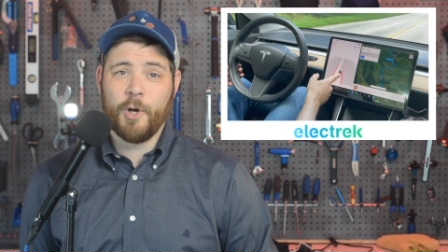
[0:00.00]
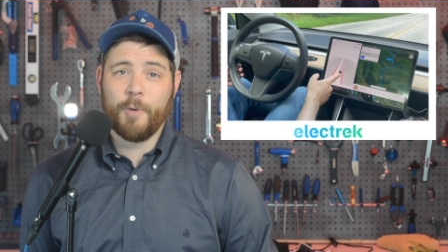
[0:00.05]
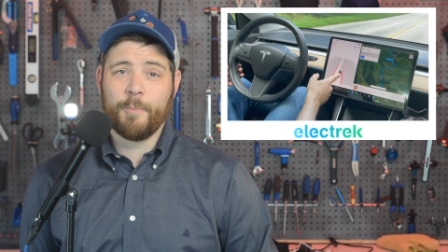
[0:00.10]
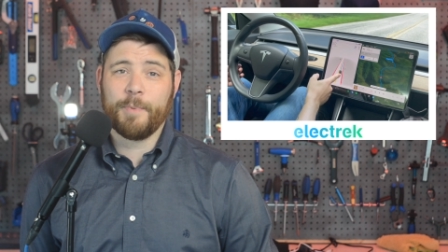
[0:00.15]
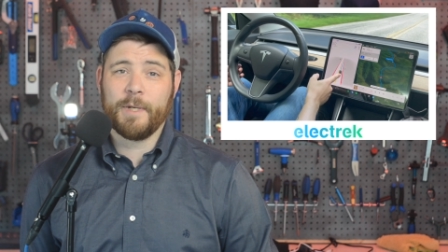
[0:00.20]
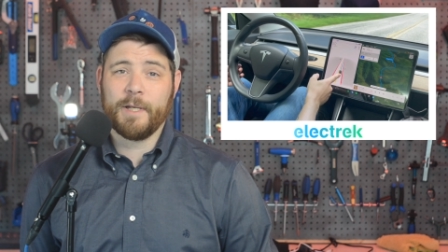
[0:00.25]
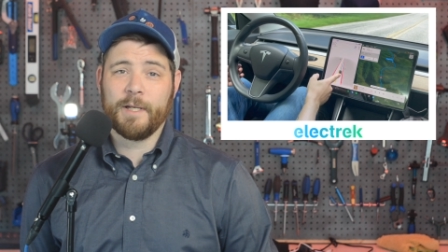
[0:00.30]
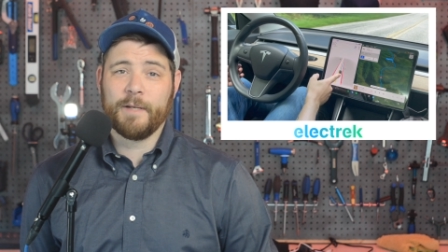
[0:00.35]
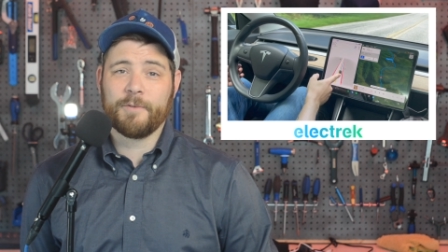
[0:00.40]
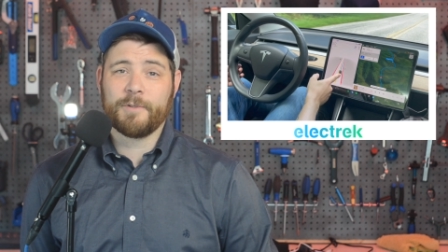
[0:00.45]

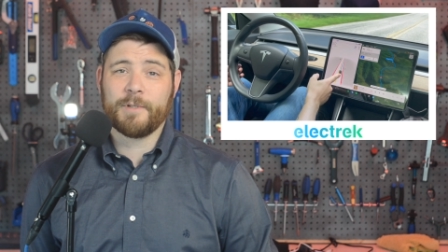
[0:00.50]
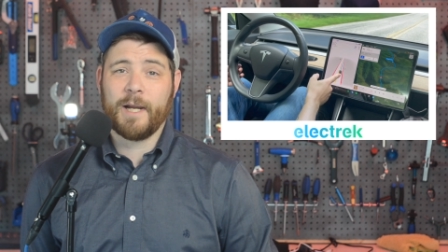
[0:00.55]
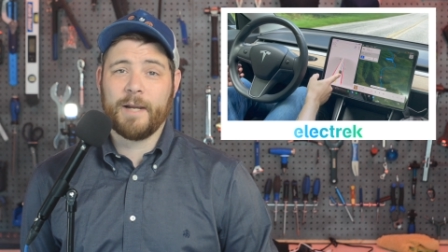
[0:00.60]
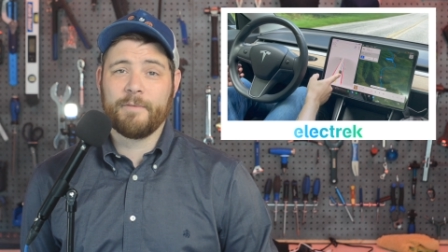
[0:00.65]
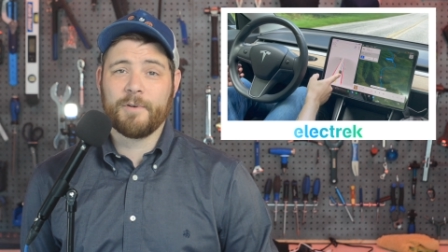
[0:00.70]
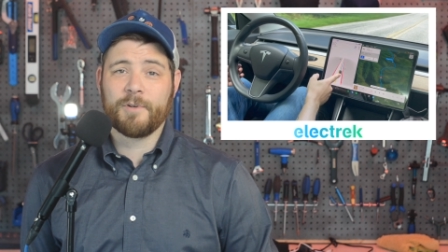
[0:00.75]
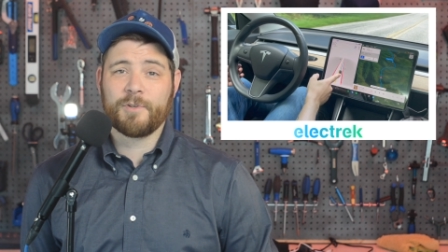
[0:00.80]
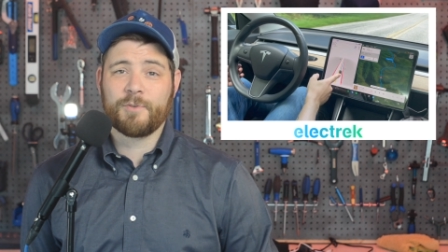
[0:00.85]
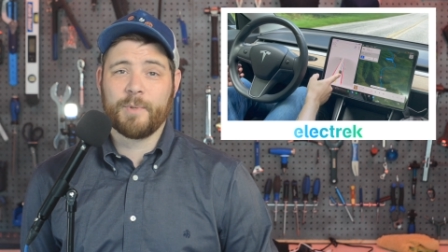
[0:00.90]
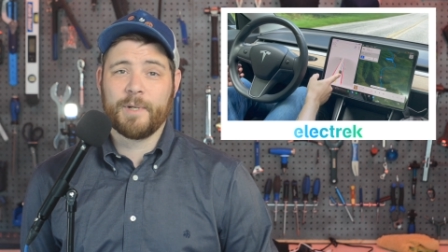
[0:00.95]
opening of
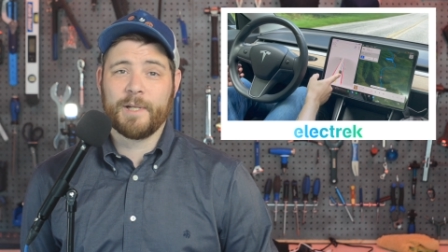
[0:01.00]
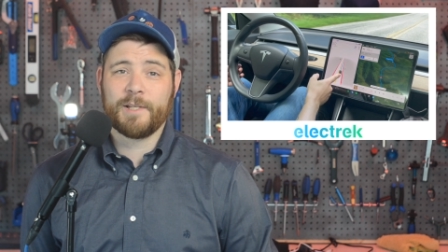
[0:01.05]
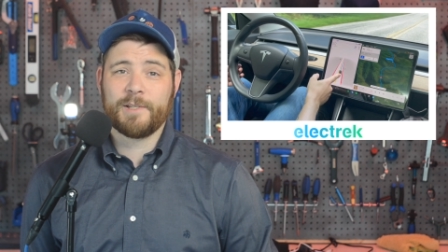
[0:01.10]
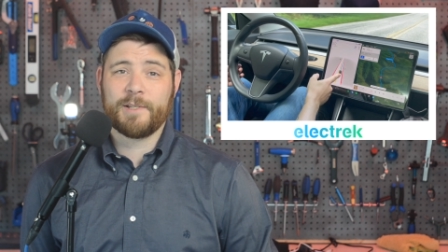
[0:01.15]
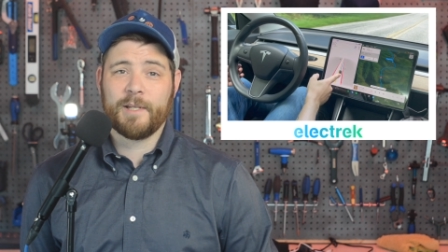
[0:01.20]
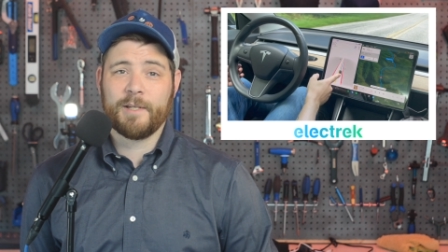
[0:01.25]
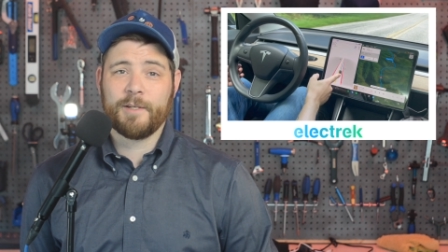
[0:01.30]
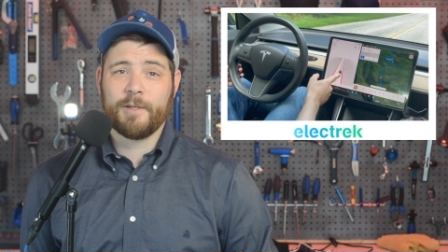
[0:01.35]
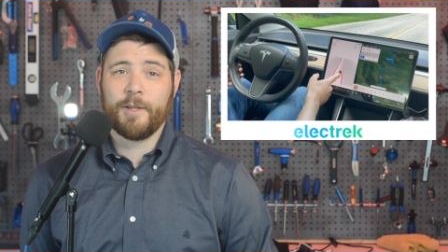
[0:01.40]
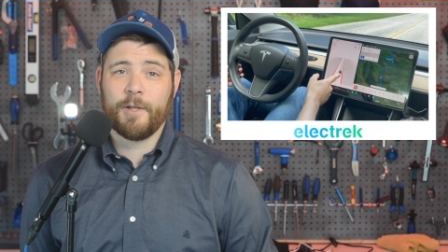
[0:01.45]
drivers would
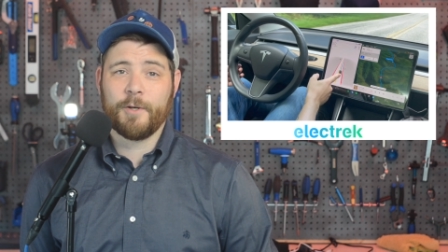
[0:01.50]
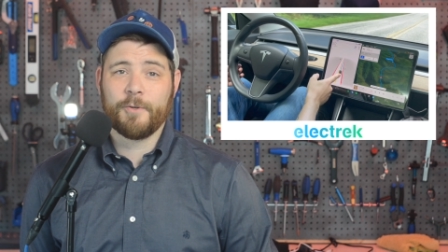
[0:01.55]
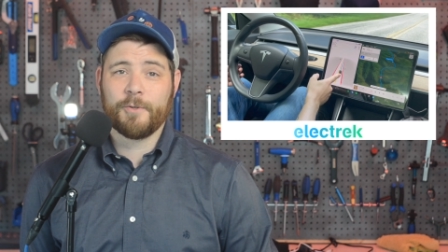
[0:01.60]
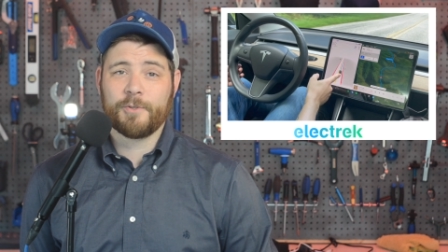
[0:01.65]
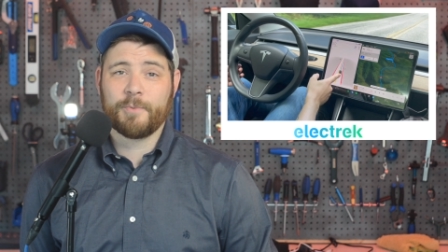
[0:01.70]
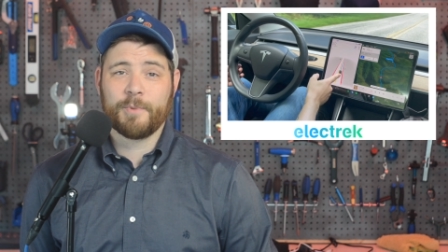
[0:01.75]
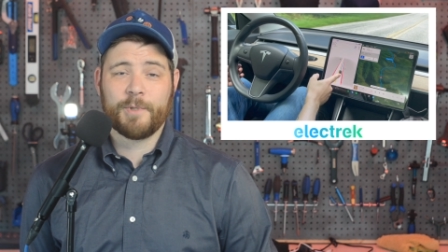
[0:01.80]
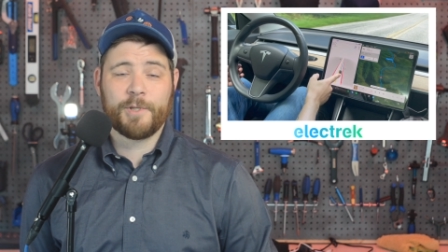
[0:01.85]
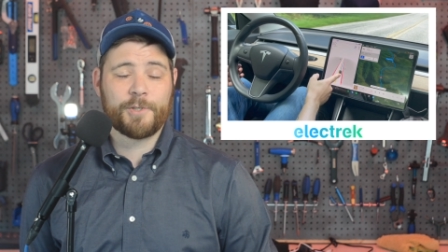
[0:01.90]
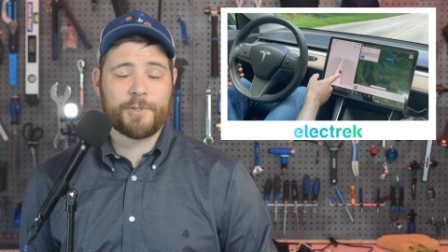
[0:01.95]
extend to
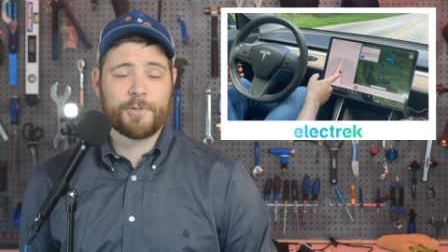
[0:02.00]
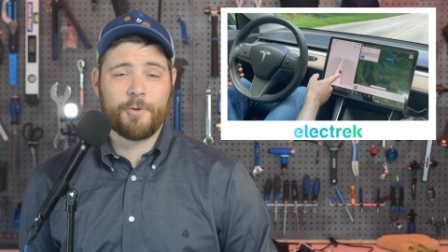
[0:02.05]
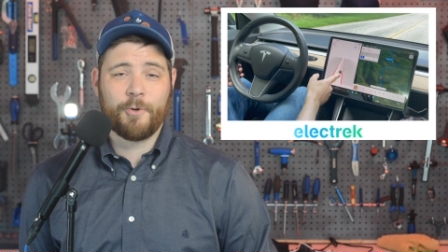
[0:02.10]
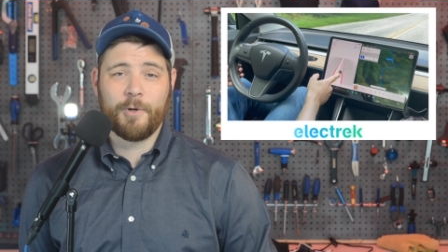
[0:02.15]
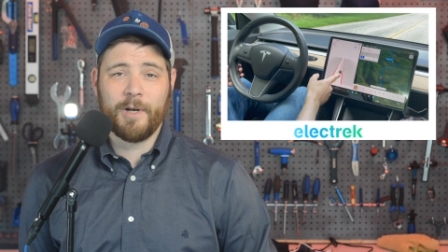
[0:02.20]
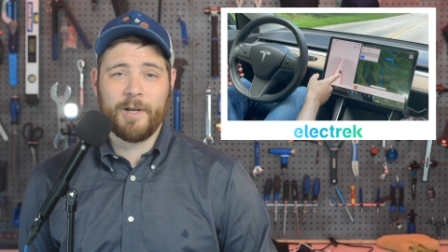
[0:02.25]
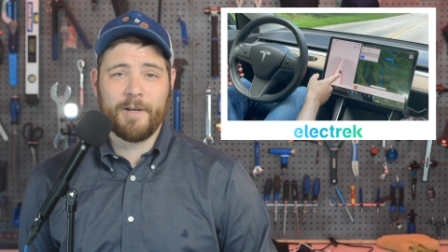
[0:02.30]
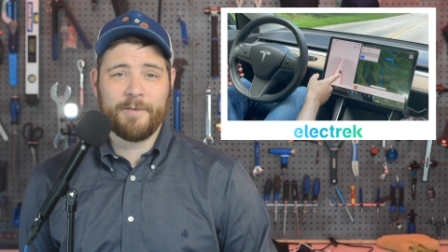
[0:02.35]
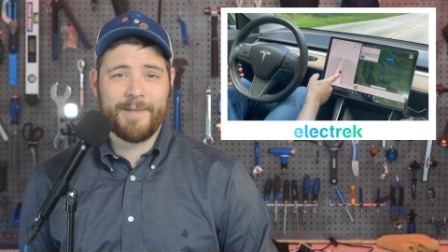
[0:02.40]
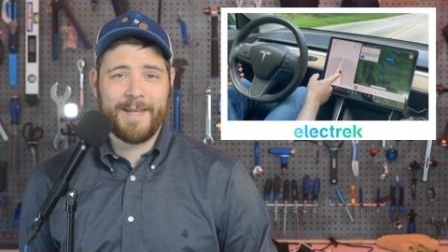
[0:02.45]
those with a
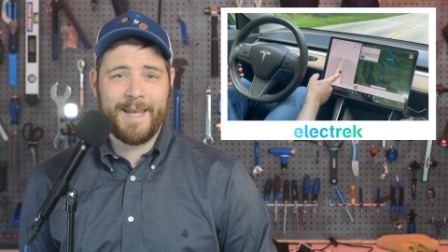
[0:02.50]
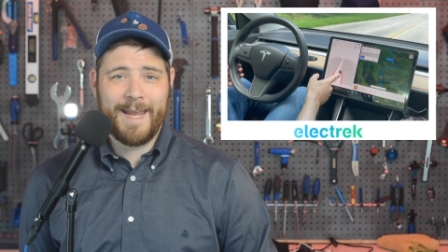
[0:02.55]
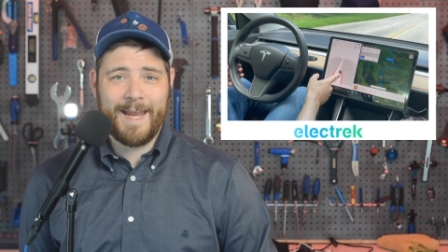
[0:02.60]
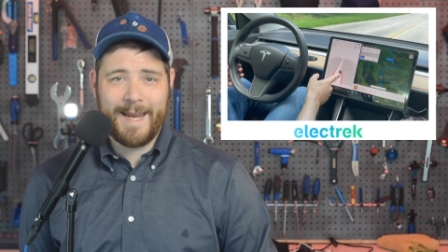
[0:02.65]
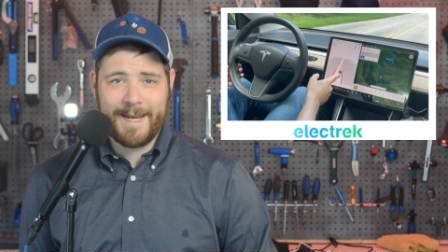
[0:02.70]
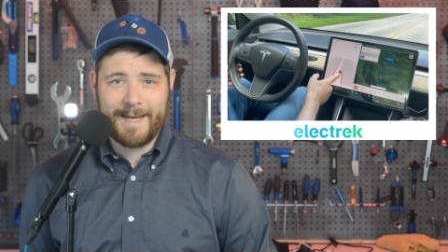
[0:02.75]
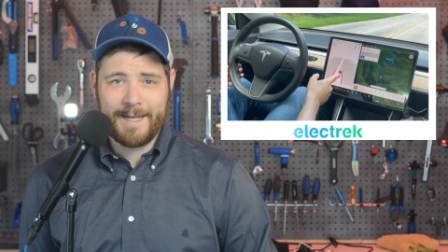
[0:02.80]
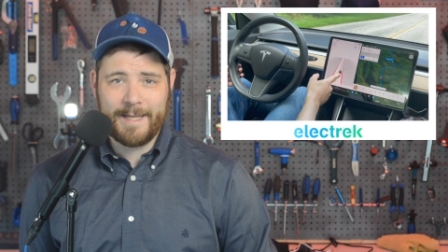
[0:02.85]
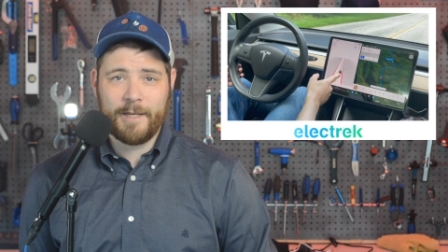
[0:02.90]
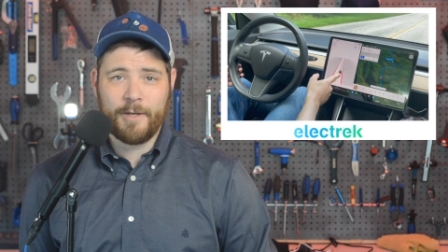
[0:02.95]
score of
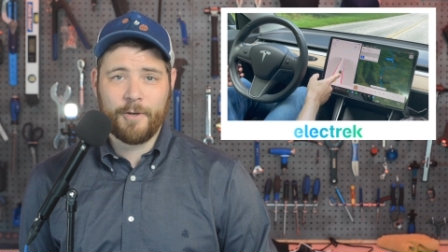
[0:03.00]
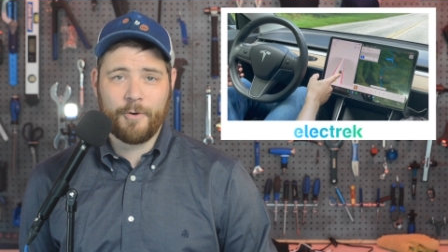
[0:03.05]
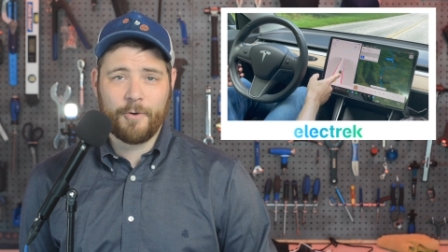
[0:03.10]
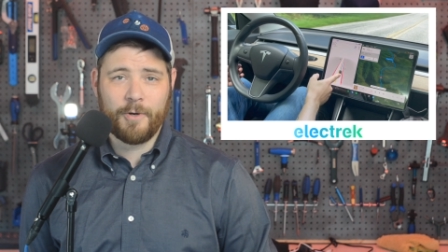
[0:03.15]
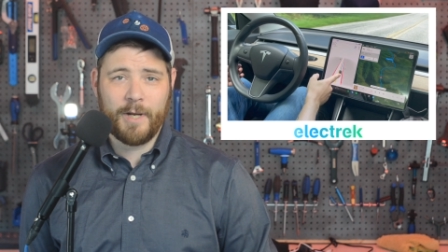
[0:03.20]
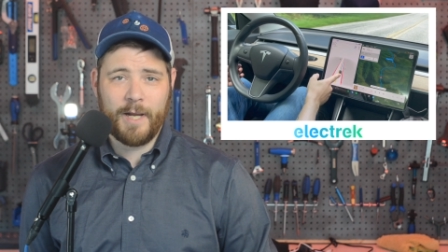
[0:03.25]
80 or